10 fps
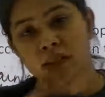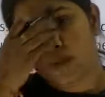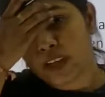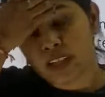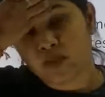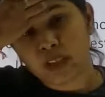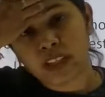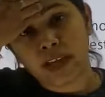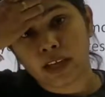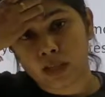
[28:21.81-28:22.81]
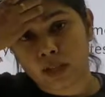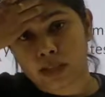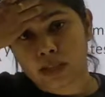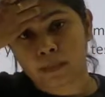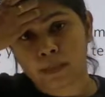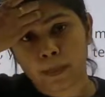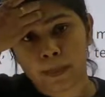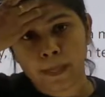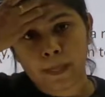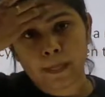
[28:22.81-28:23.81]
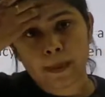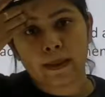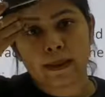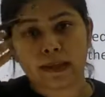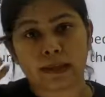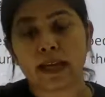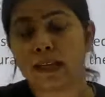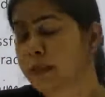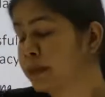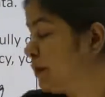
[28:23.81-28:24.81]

will give me the accuracy, right?